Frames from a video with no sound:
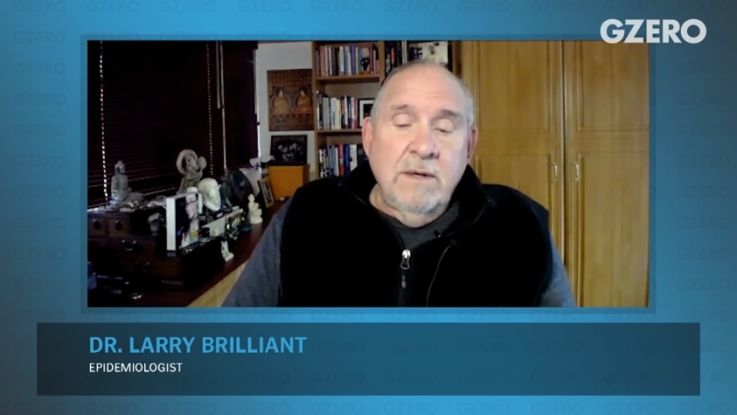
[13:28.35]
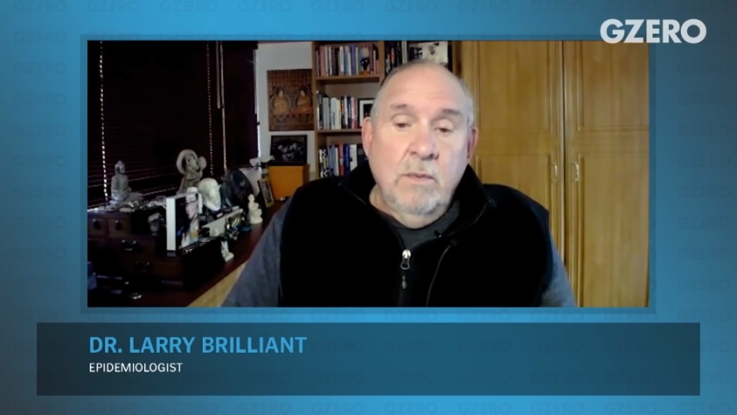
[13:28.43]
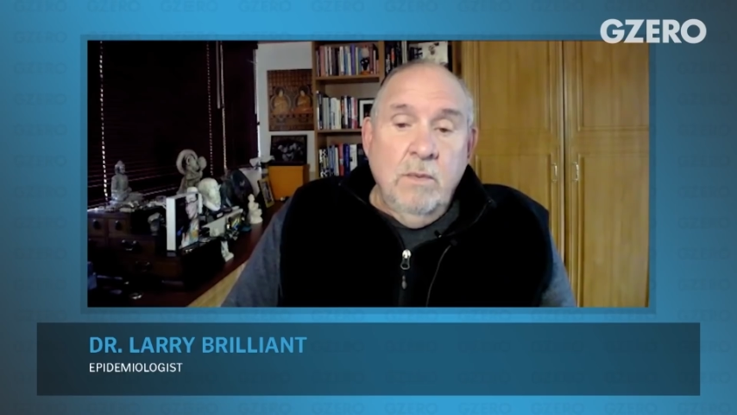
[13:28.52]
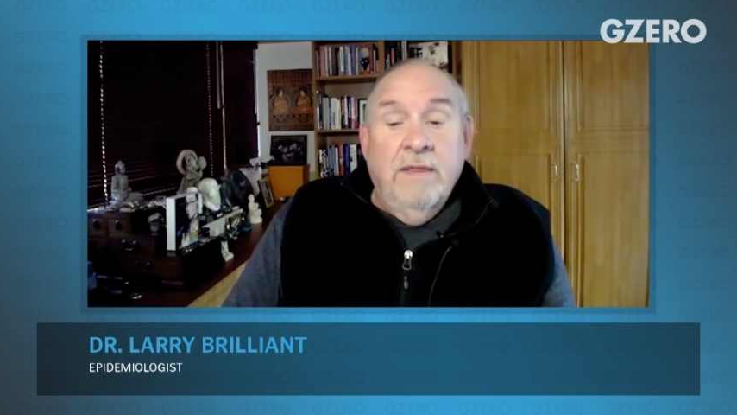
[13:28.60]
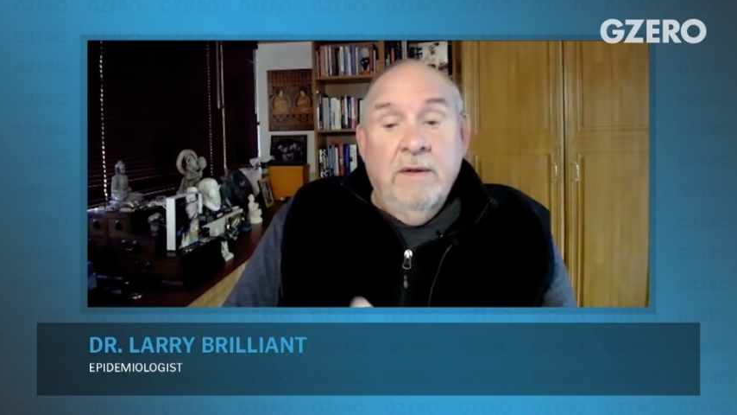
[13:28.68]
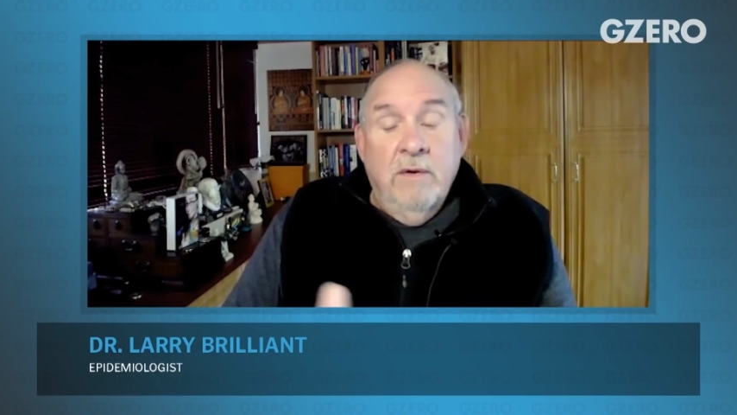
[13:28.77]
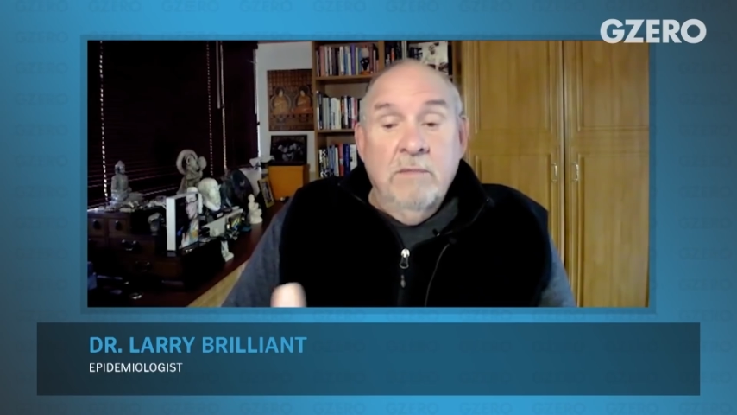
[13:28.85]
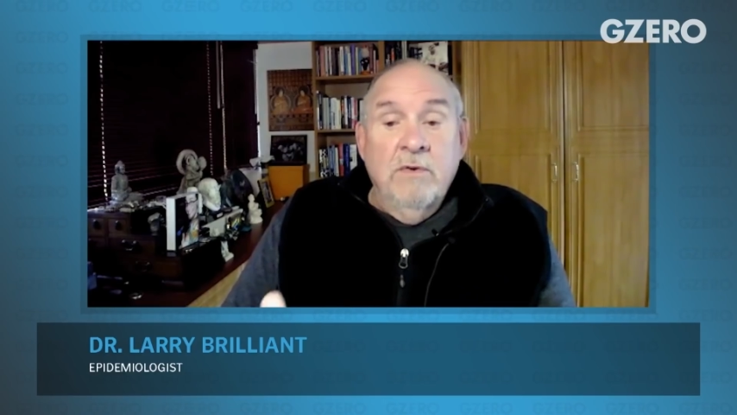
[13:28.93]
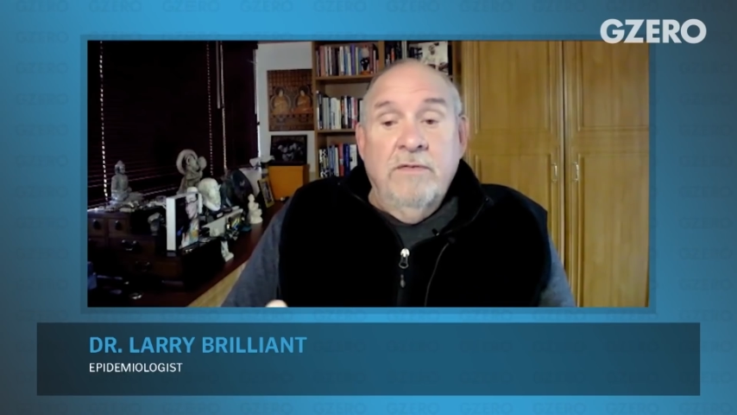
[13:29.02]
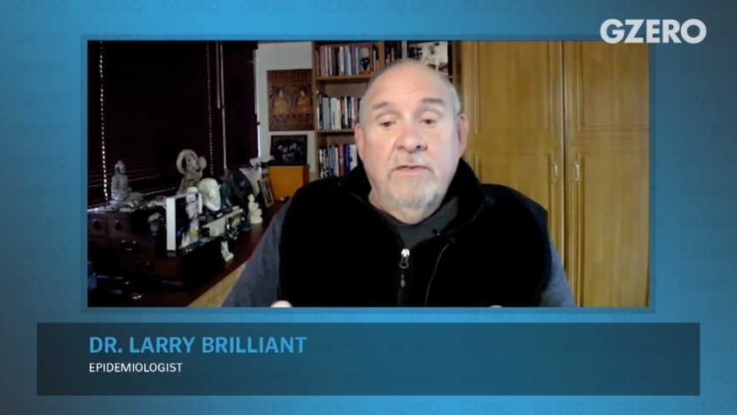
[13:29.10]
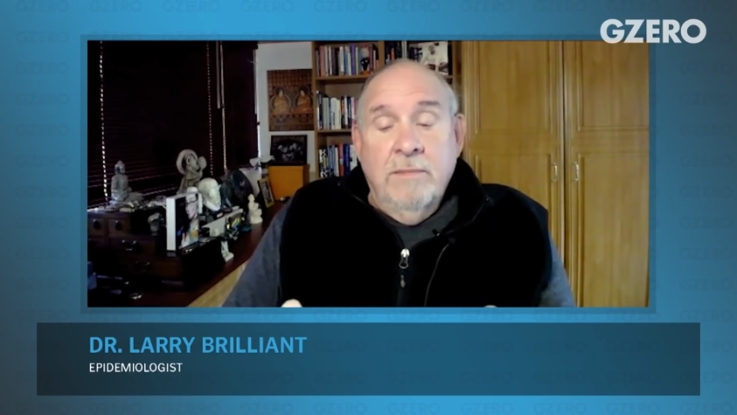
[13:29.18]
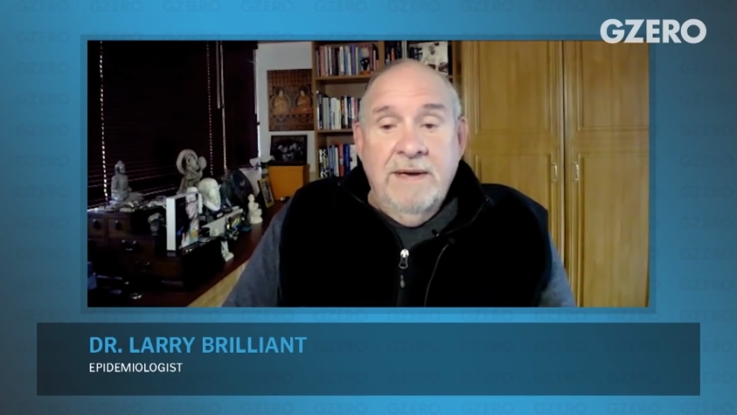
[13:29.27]
Well, they
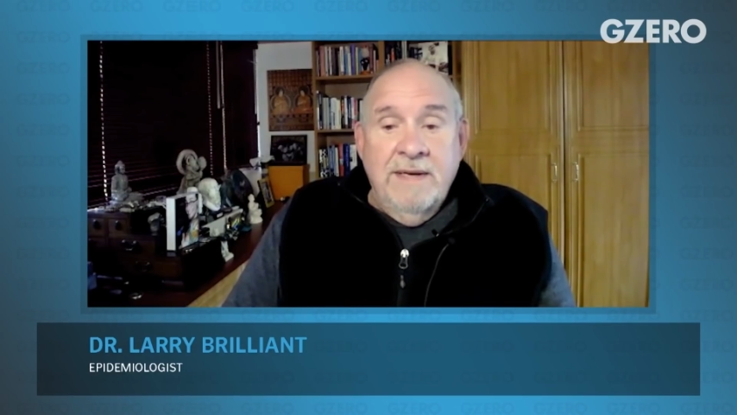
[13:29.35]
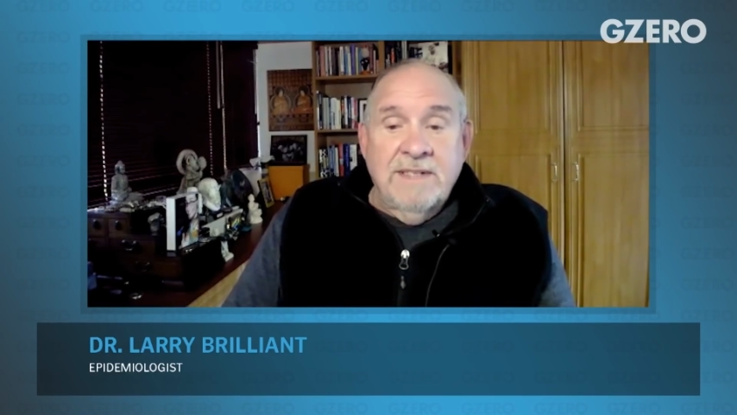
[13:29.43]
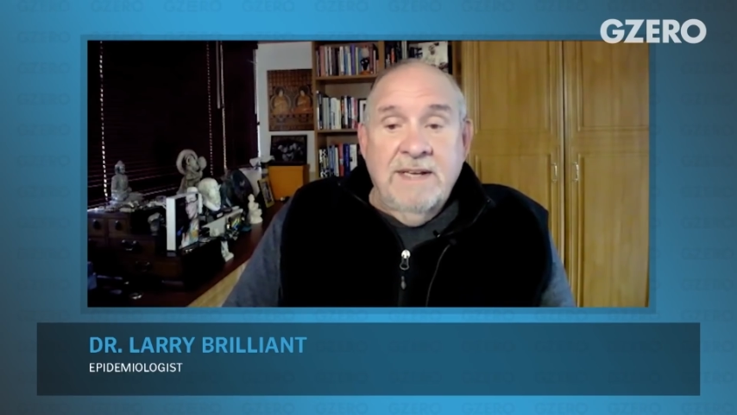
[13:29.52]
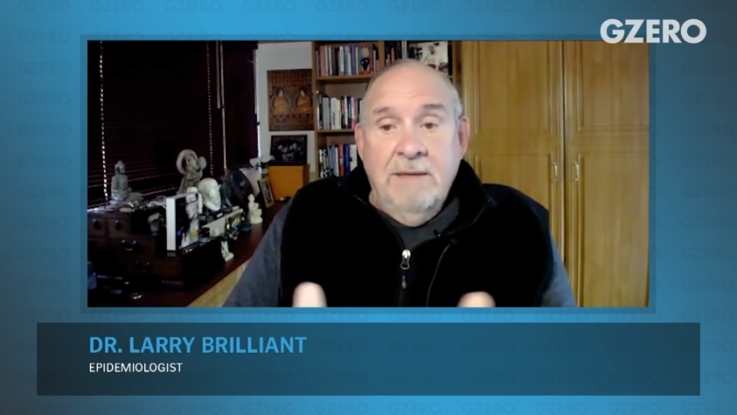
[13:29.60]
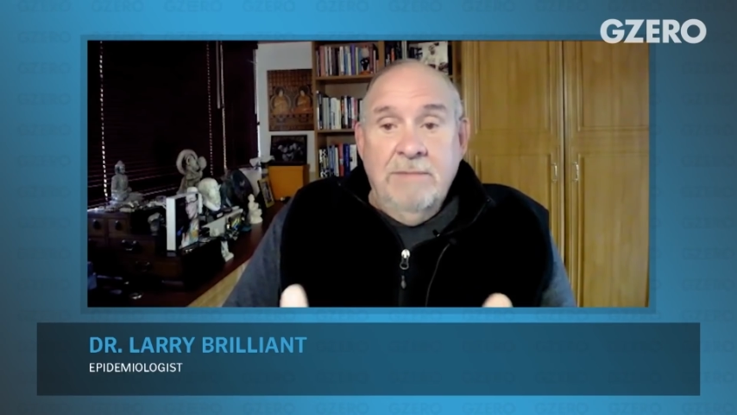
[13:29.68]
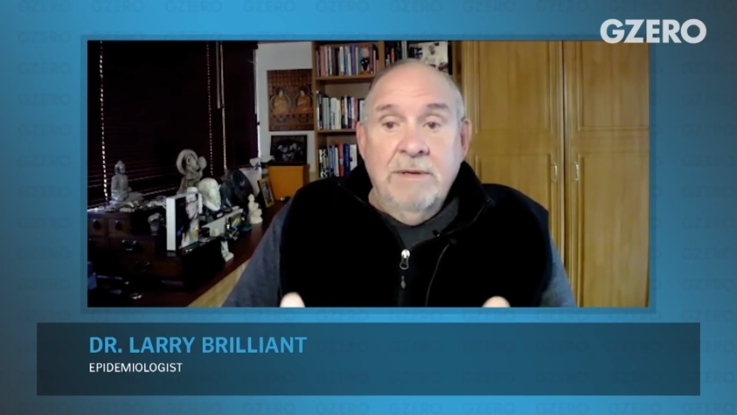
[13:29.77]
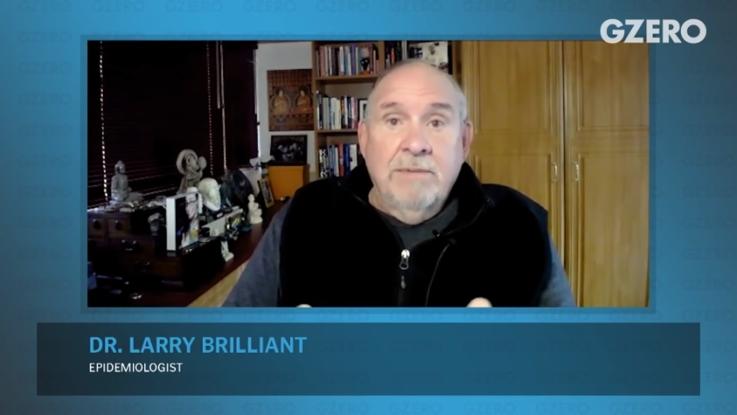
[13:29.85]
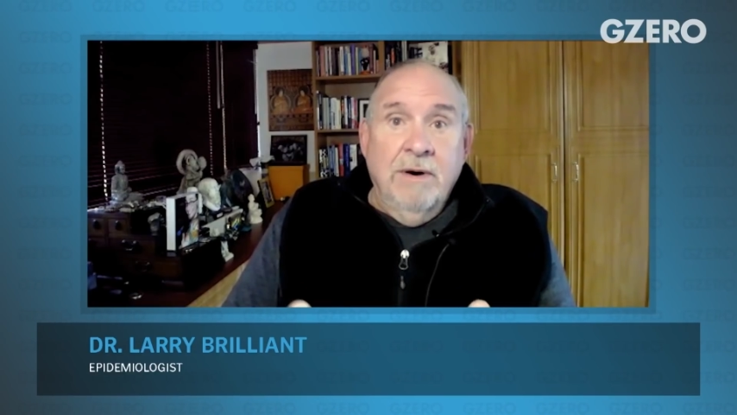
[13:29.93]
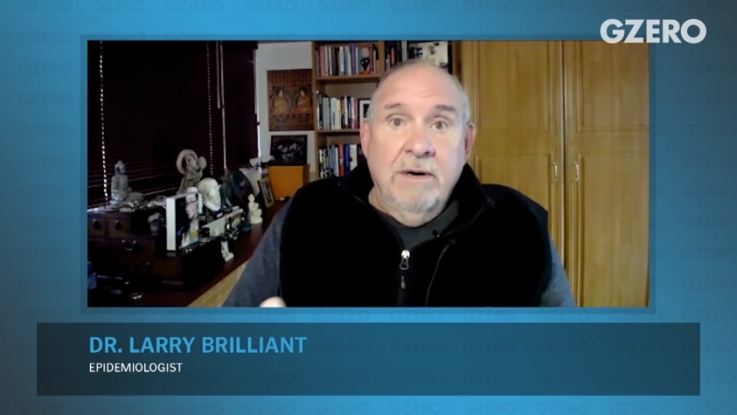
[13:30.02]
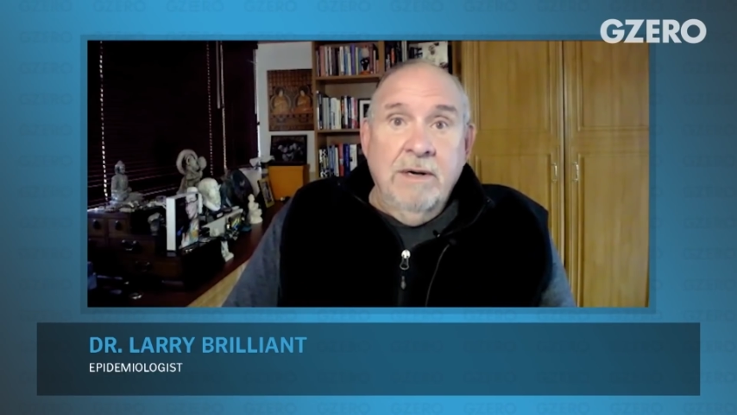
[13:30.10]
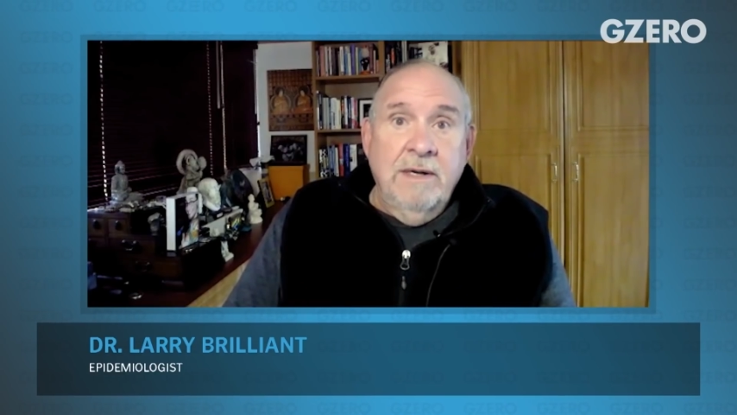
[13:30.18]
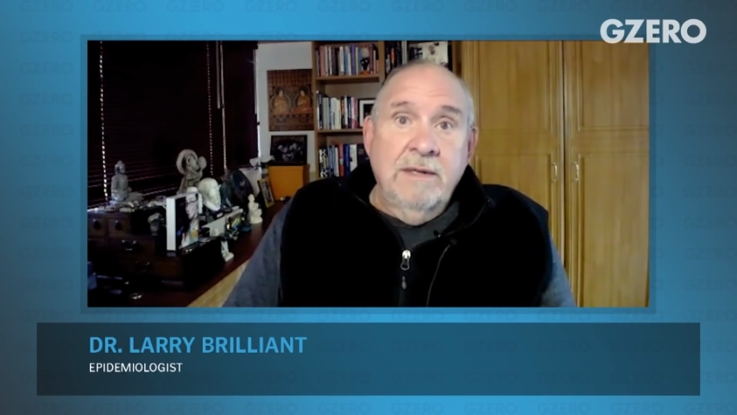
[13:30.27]
removed their masks, they had a big party,